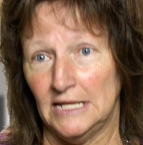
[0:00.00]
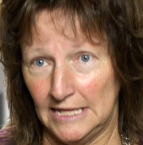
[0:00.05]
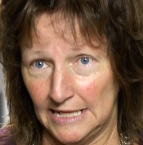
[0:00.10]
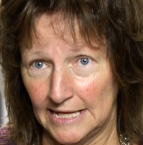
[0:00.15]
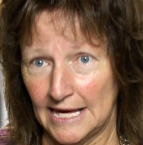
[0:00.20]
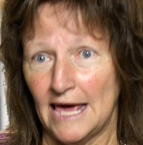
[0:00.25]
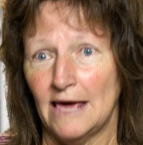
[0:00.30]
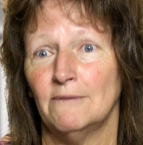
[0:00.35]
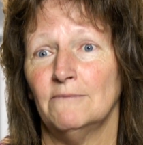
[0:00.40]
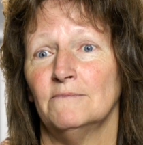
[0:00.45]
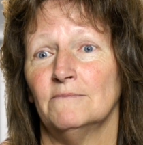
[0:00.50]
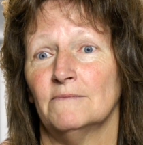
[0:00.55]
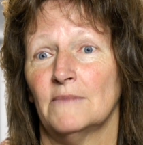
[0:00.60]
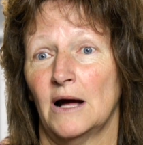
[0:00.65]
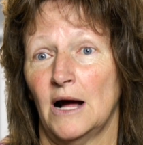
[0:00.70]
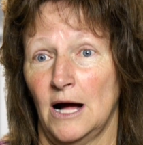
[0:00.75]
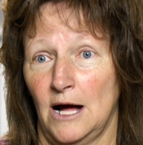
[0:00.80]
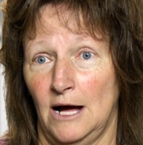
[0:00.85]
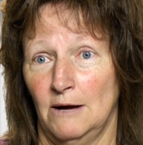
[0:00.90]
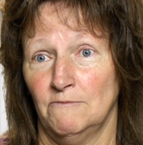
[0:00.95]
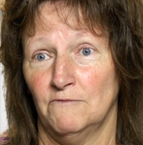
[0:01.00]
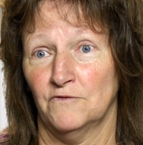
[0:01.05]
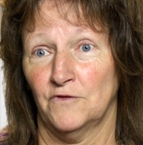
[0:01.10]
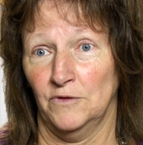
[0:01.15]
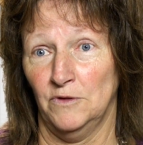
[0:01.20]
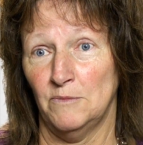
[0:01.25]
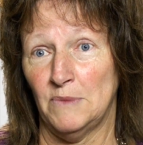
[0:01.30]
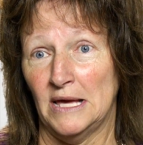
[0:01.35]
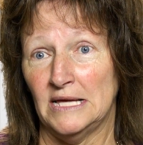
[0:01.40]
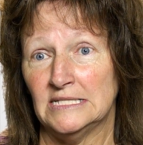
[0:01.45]
he came up from
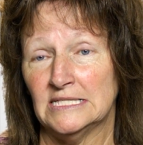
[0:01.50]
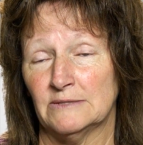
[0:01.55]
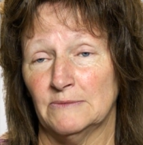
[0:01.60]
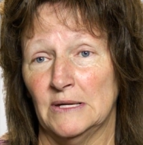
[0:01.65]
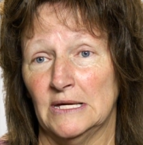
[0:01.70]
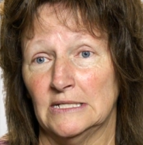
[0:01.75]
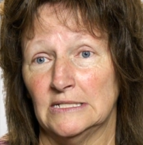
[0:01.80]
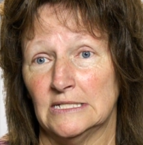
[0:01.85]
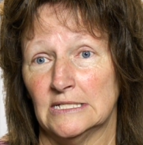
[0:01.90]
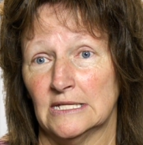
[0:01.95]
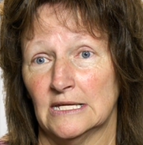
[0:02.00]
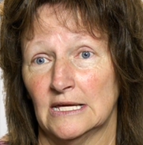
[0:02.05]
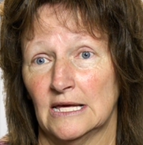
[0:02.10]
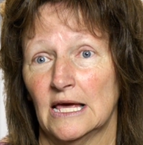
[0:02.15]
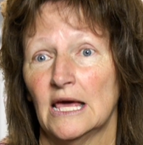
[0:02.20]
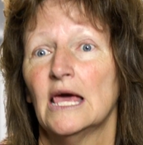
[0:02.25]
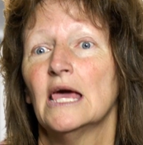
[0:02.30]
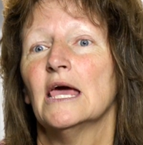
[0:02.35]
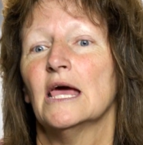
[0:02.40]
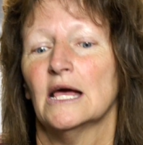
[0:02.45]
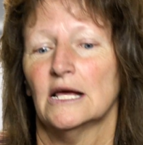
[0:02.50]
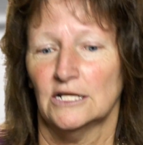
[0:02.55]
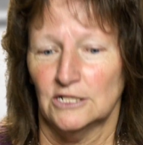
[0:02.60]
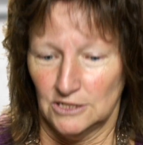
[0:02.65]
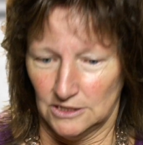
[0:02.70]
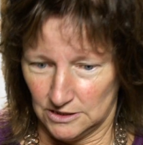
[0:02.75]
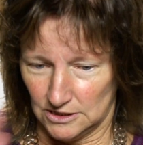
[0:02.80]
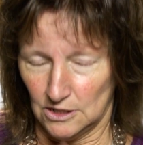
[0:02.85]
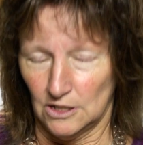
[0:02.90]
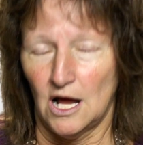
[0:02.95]
the basement,
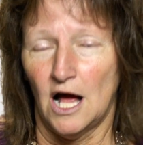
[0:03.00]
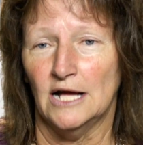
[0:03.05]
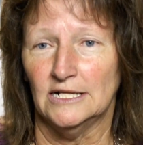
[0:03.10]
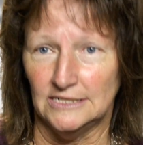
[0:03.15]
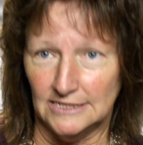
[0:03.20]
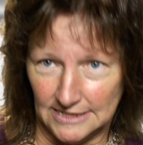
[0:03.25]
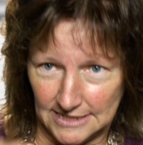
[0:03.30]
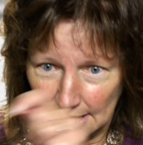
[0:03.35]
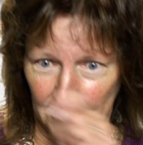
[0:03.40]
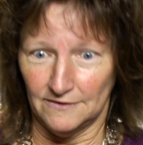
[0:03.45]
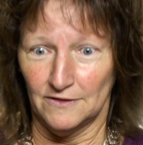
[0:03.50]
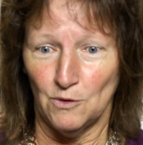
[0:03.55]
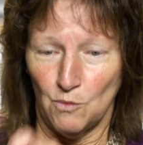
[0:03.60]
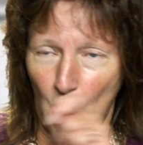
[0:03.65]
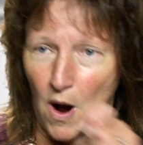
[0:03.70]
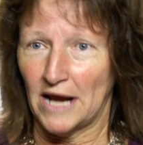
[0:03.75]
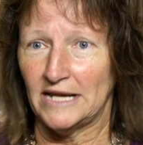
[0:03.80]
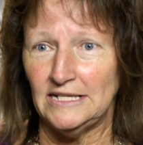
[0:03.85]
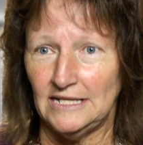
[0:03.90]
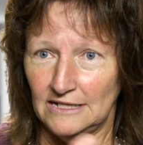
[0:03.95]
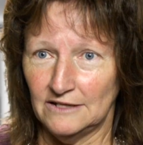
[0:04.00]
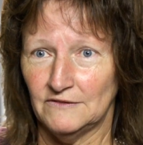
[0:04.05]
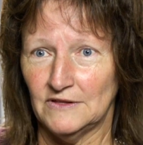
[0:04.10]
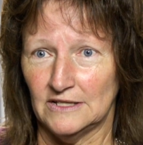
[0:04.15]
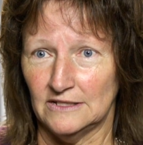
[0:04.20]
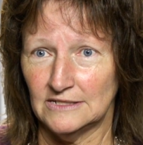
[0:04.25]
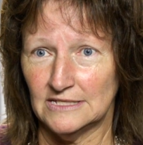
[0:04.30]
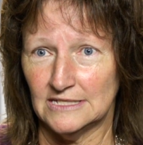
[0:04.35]
undone the winding of the